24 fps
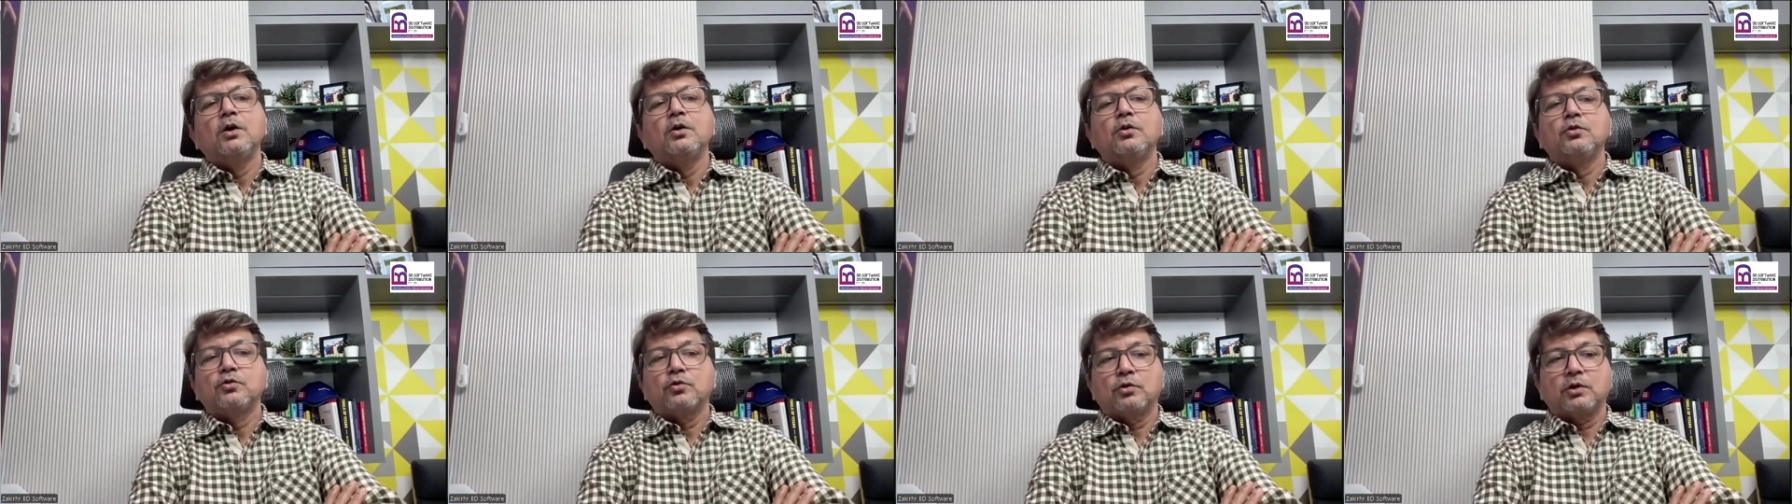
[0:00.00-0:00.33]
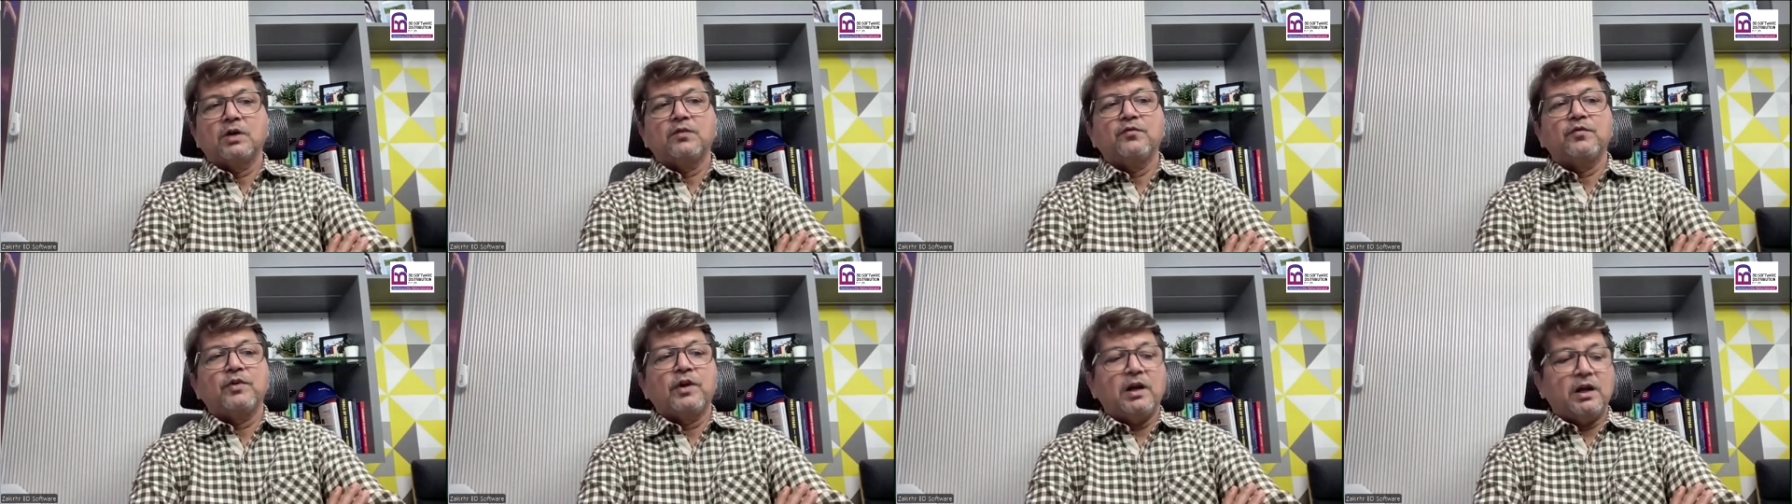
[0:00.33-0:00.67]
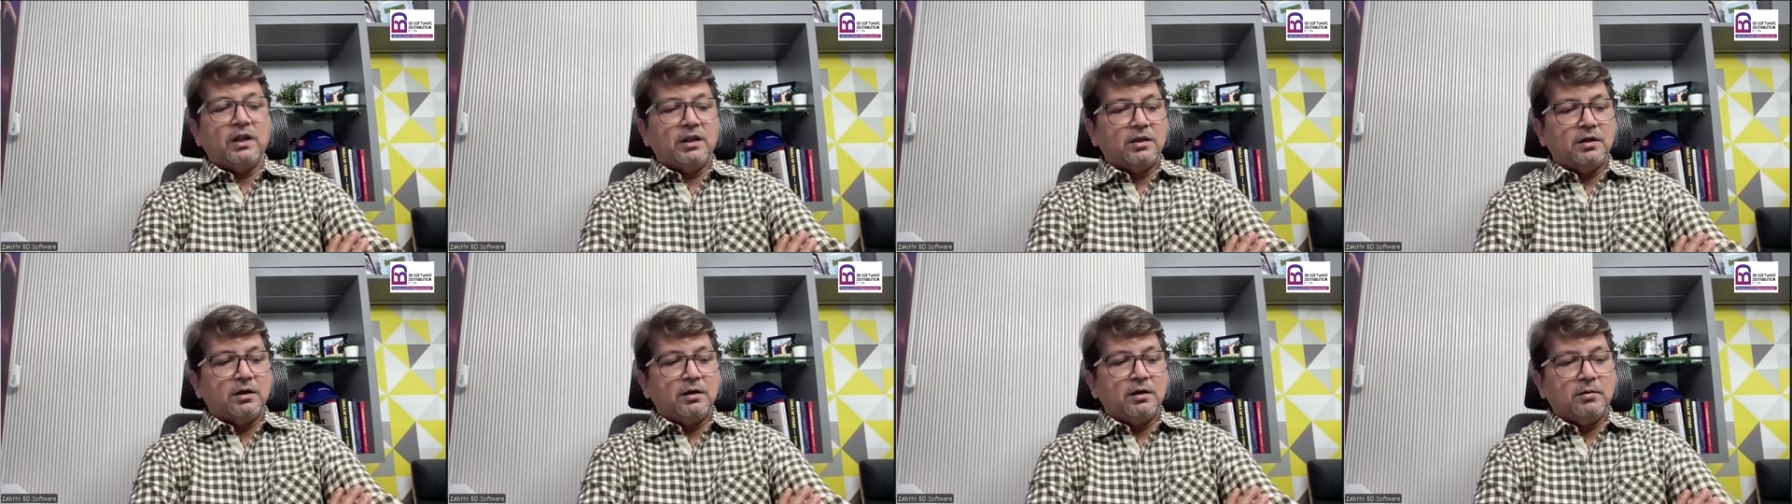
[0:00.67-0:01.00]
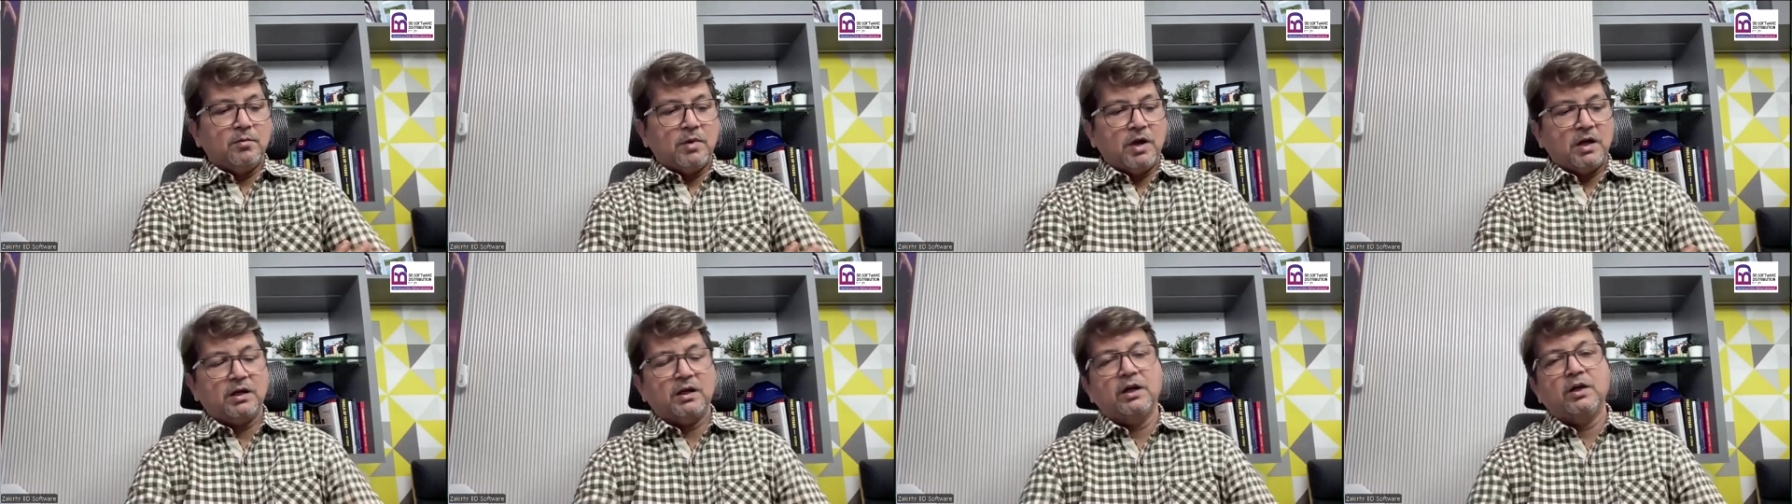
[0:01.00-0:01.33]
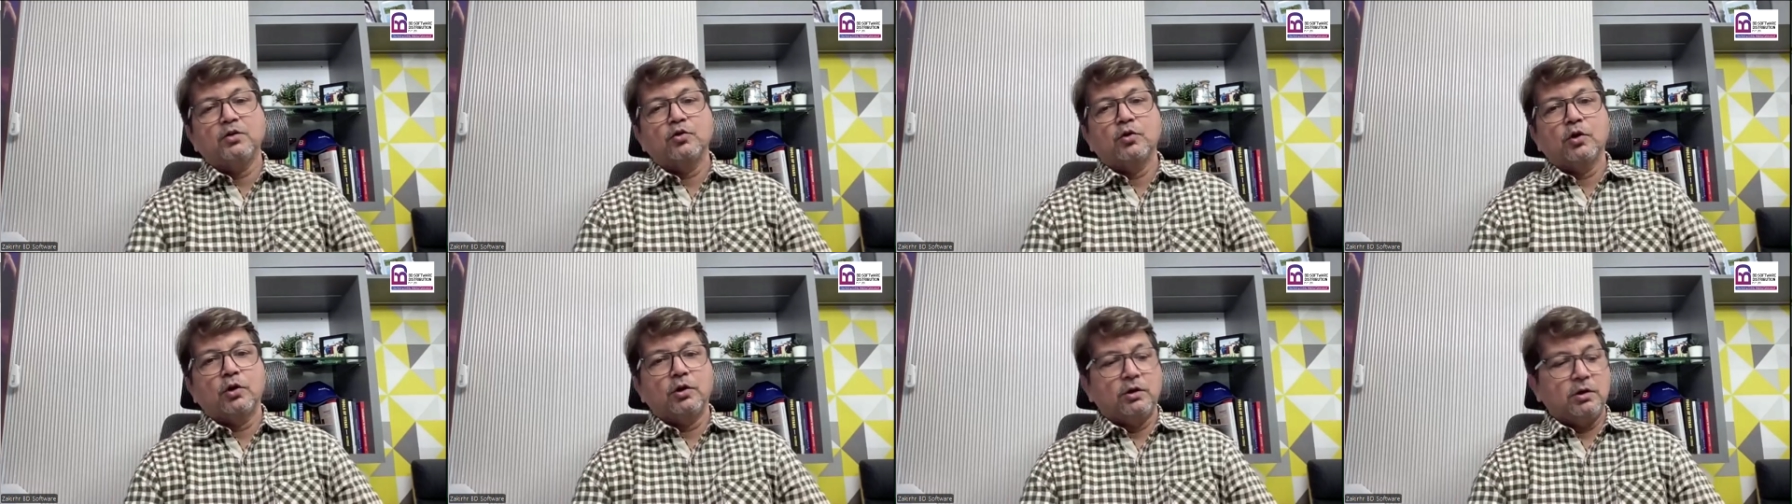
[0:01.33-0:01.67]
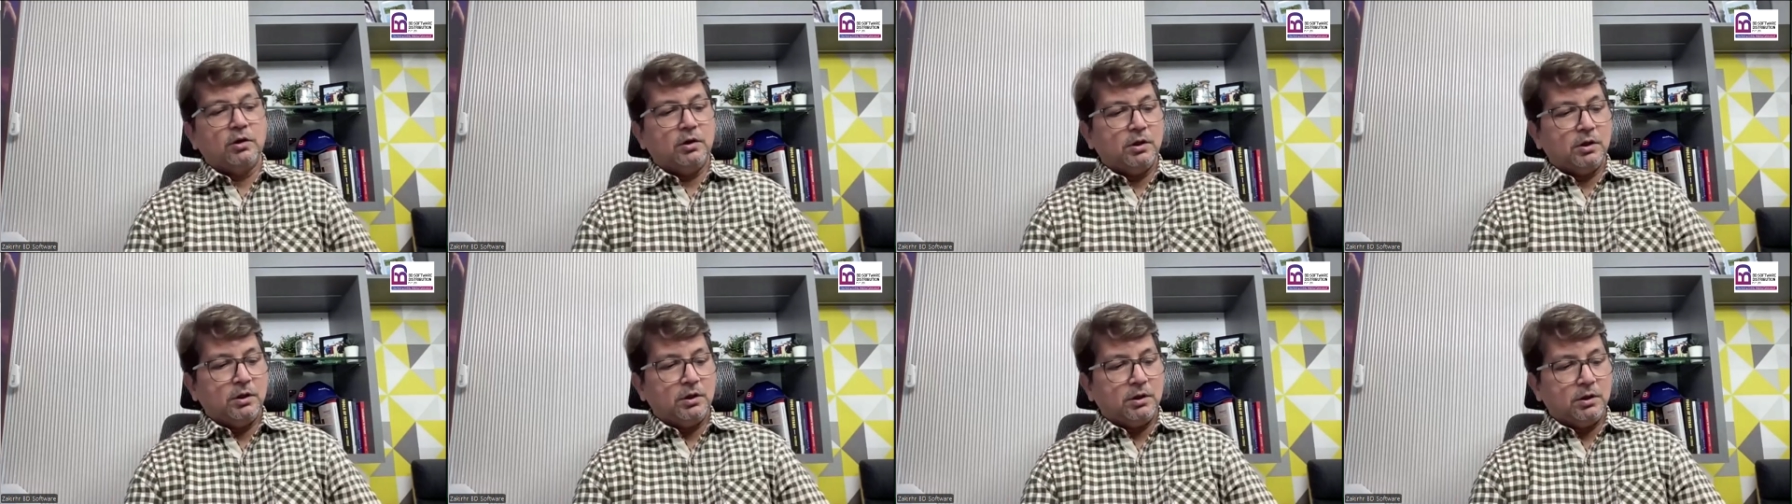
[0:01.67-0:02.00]
So definitely the market is
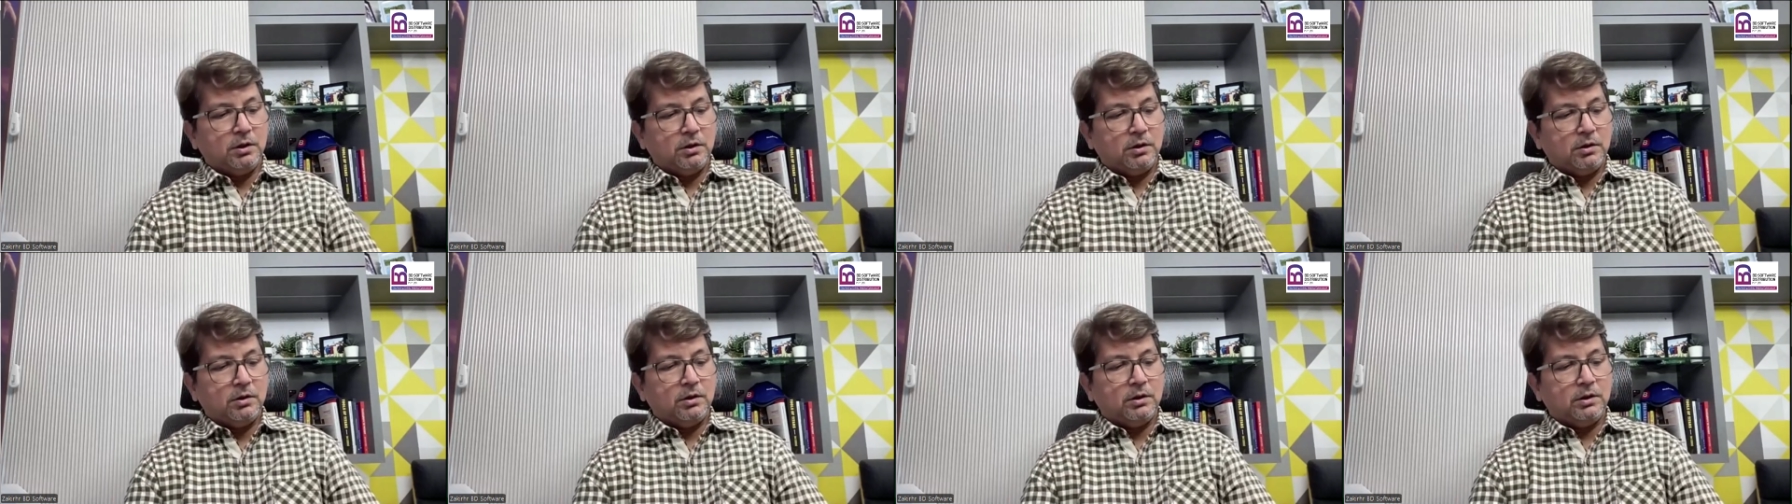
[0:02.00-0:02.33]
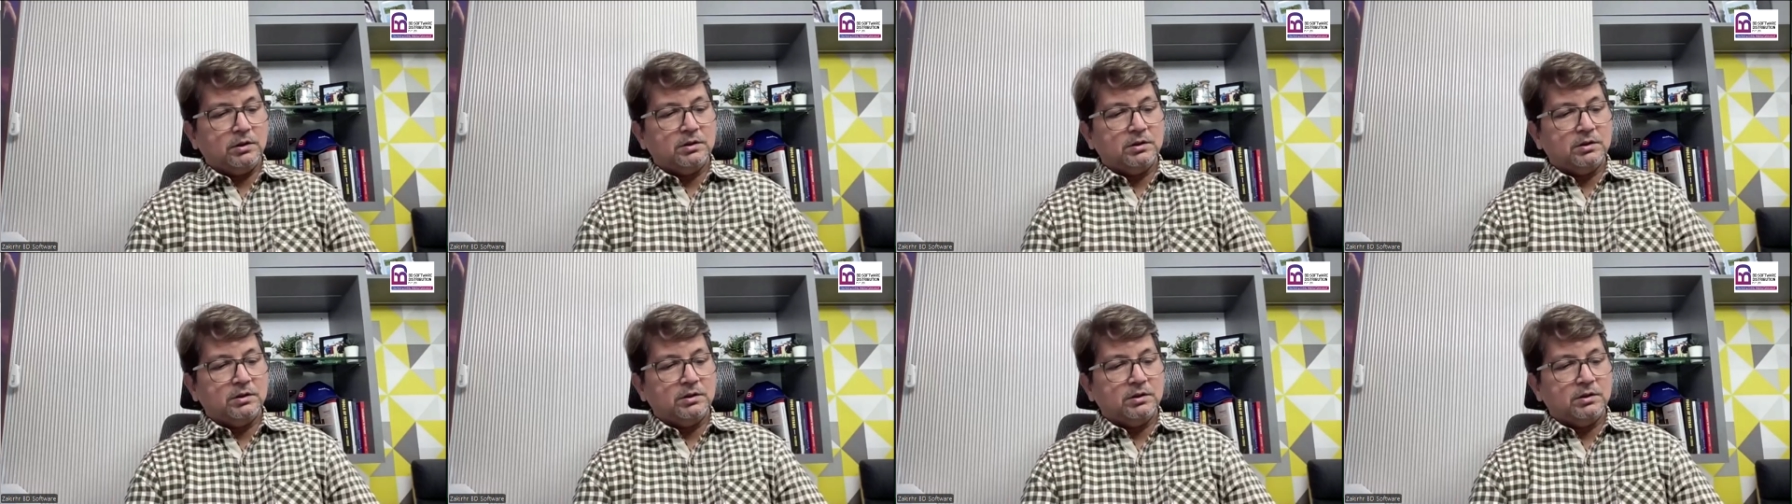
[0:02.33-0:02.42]
all